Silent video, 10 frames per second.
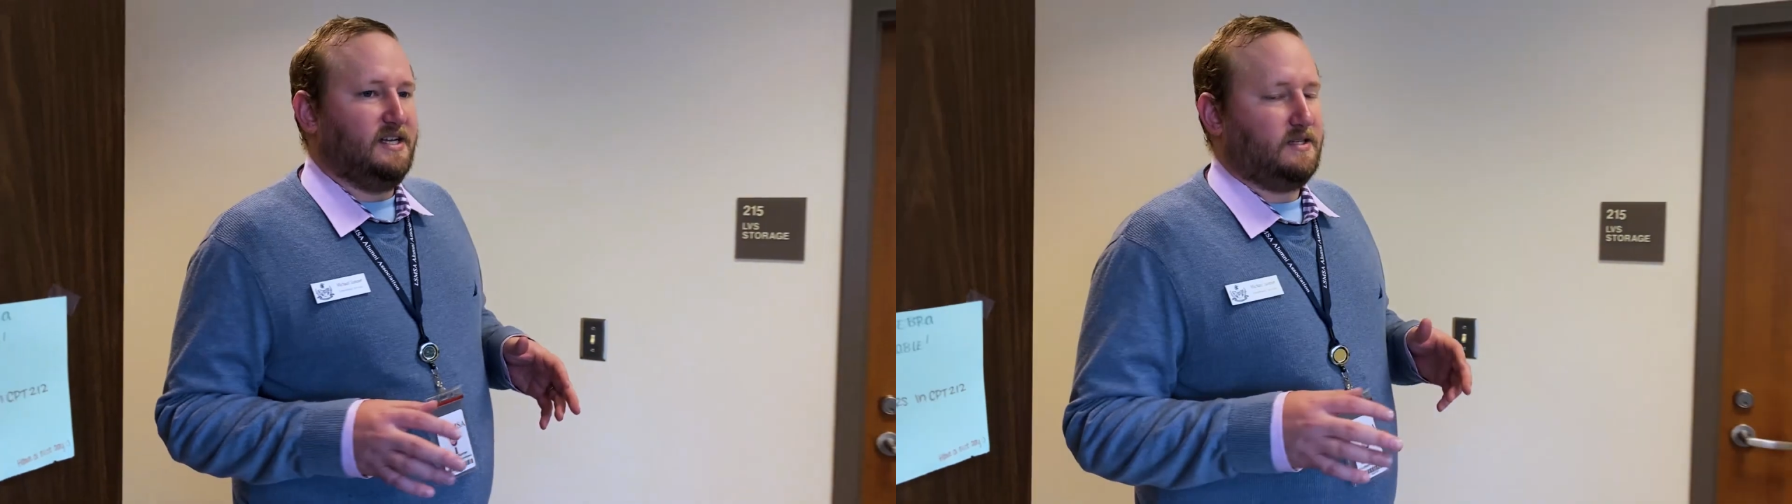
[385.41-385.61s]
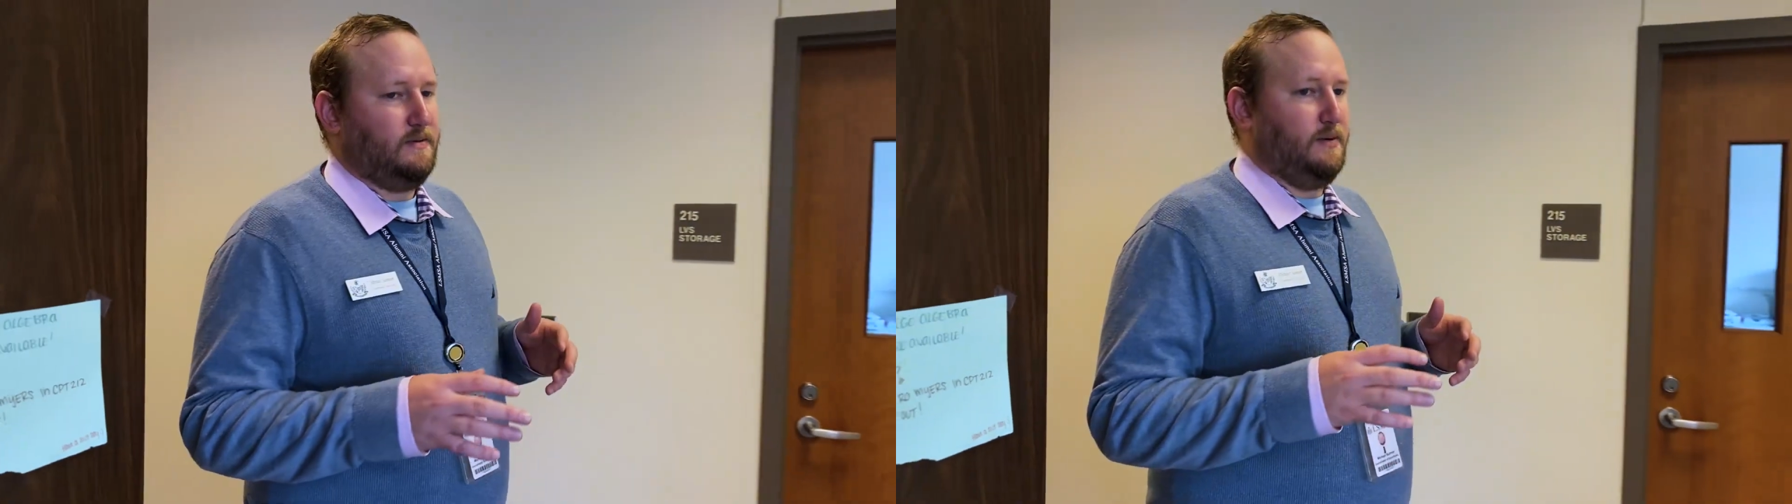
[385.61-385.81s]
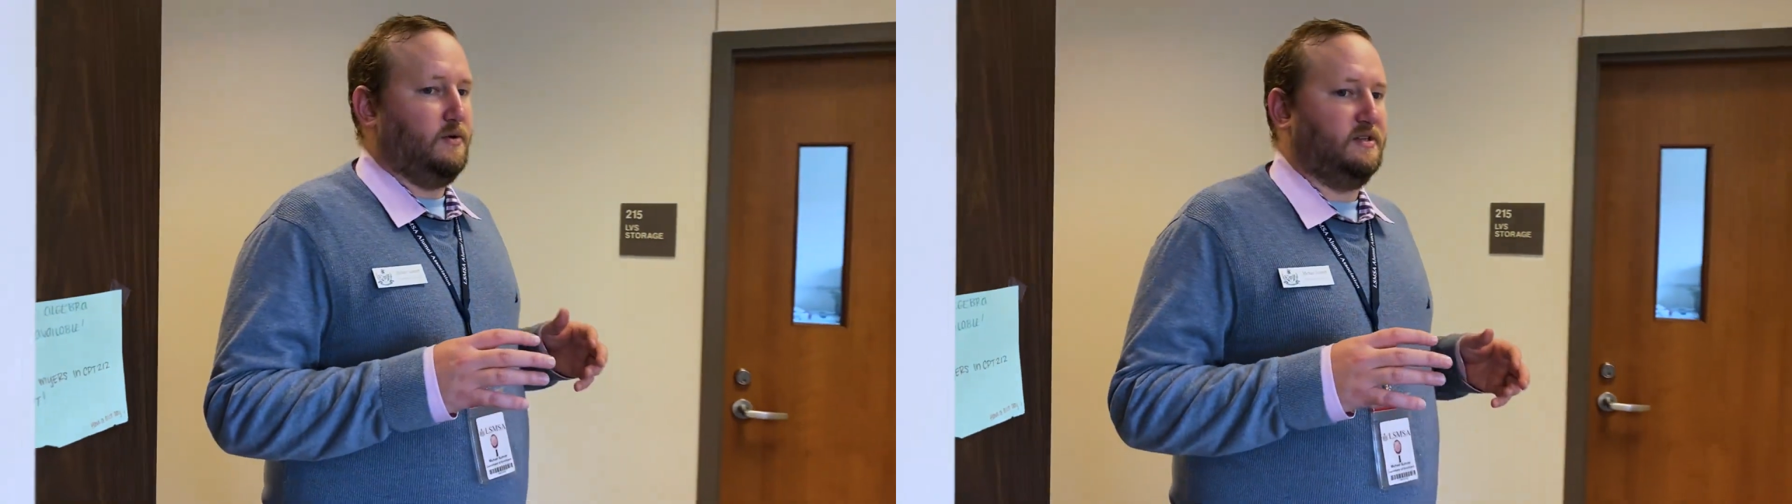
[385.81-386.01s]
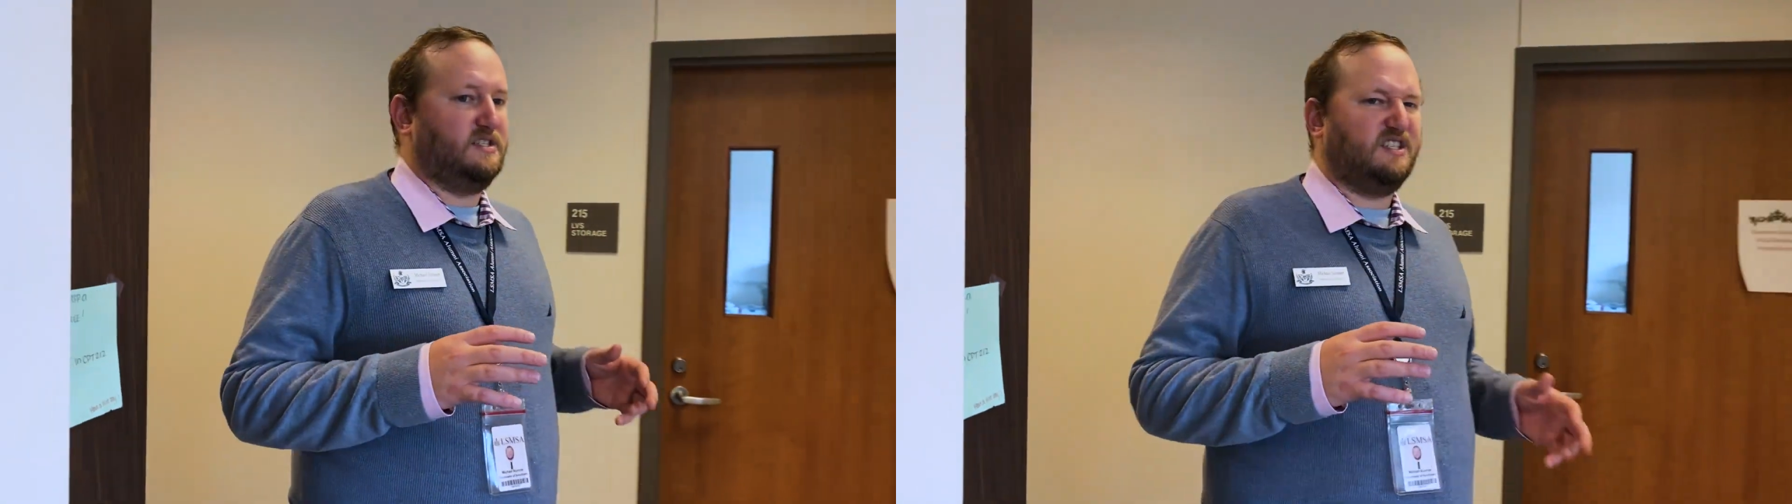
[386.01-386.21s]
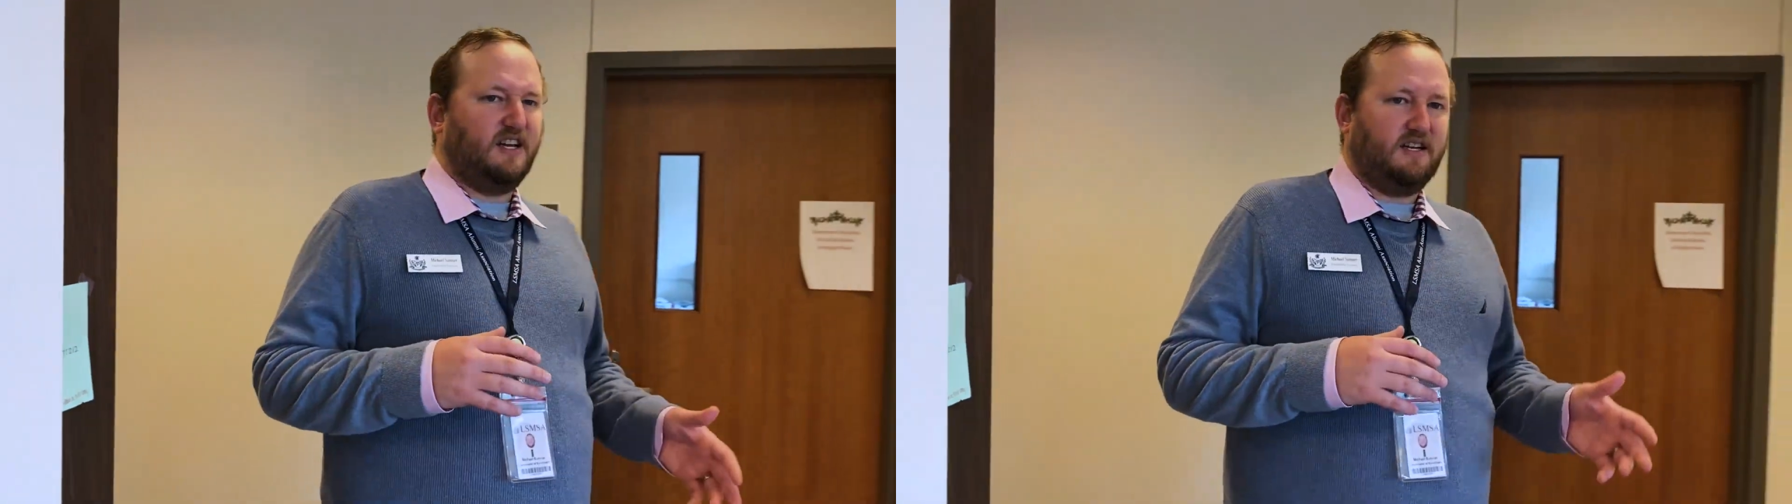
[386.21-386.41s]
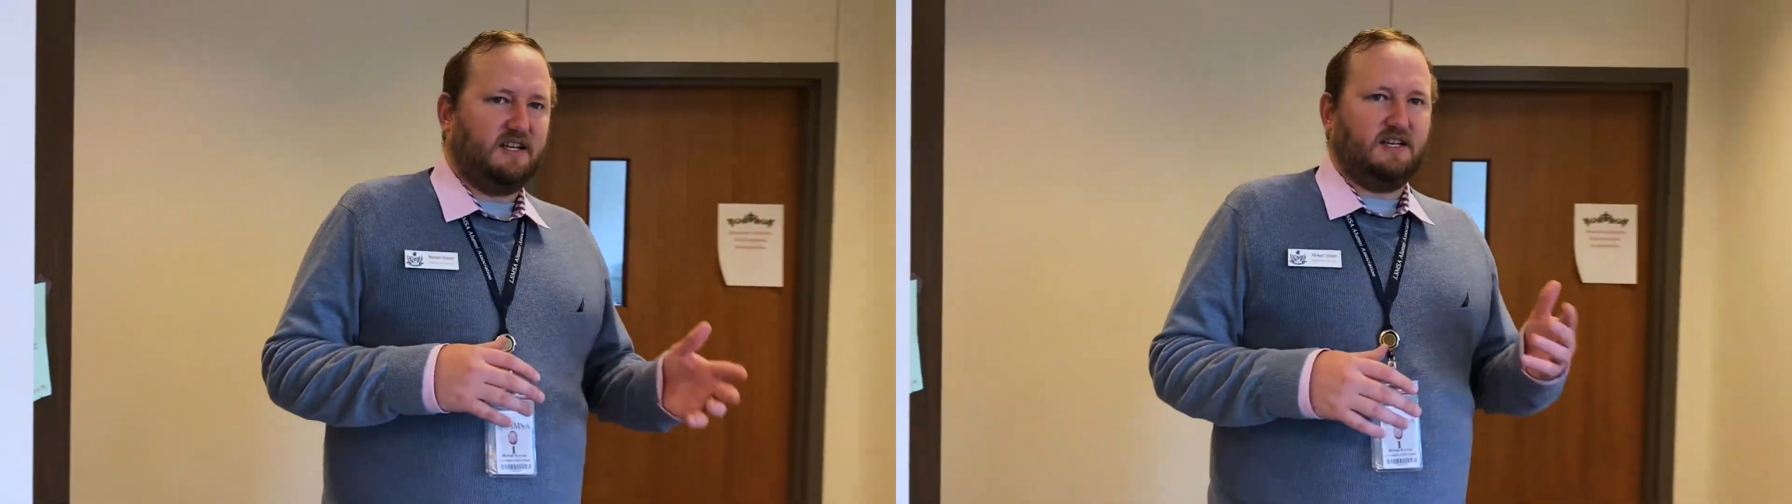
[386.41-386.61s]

to be able to study,